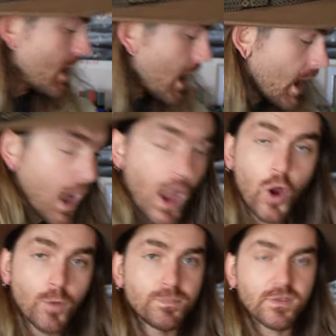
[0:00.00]
Uh, I
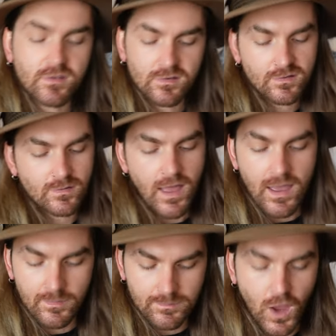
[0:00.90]
hope this is,
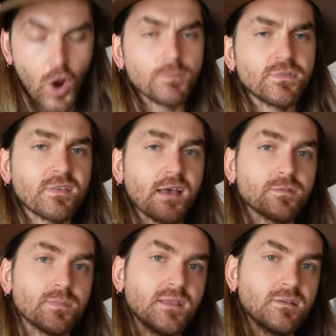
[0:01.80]
I hope this
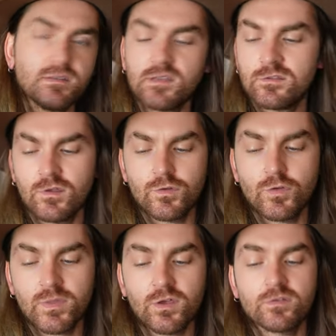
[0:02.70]
hasn't been
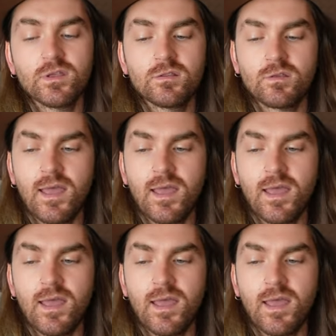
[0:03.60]
discontinued because it's